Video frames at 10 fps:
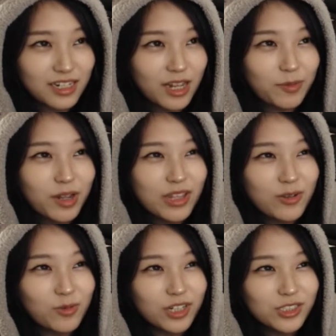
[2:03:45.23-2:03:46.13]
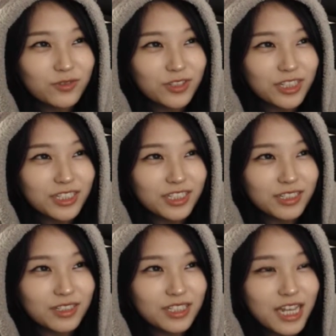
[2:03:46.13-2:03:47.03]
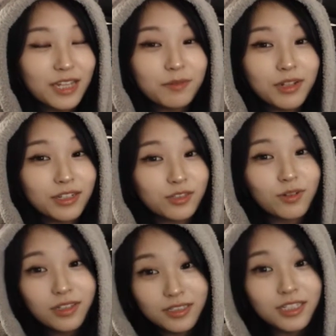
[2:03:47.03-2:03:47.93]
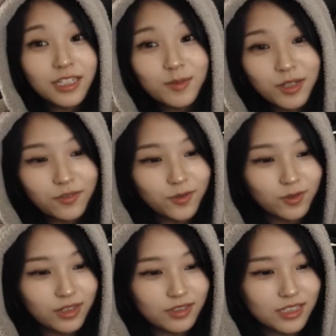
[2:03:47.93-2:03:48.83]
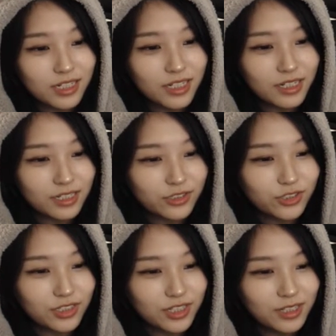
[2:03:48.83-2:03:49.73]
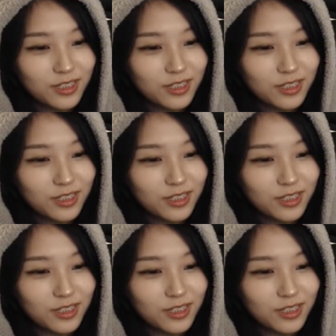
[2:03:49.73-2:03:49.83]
probably watched for a good 10 minutes while I was eating my food outside, actually.